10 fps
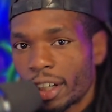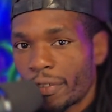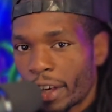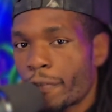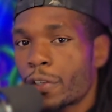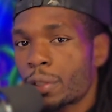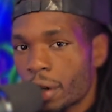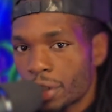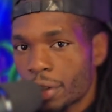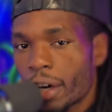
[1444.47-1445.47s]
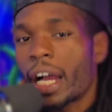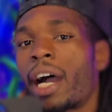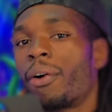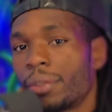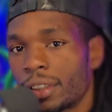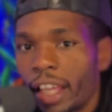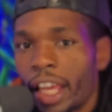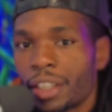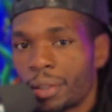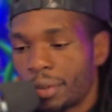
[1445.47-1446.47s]
of infrastructure out
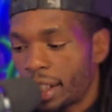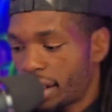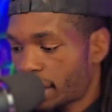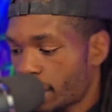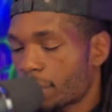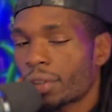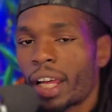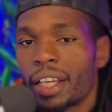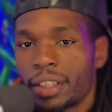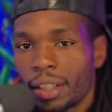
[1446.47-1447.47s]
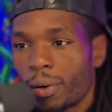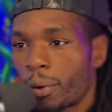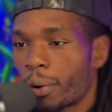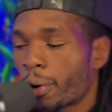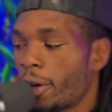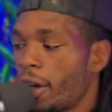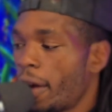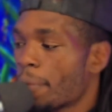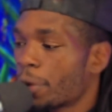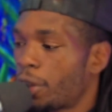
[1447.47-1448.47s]
and you decentralize it, or
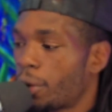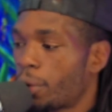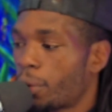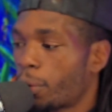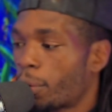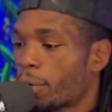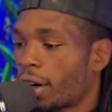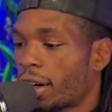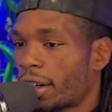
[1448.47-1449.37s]
you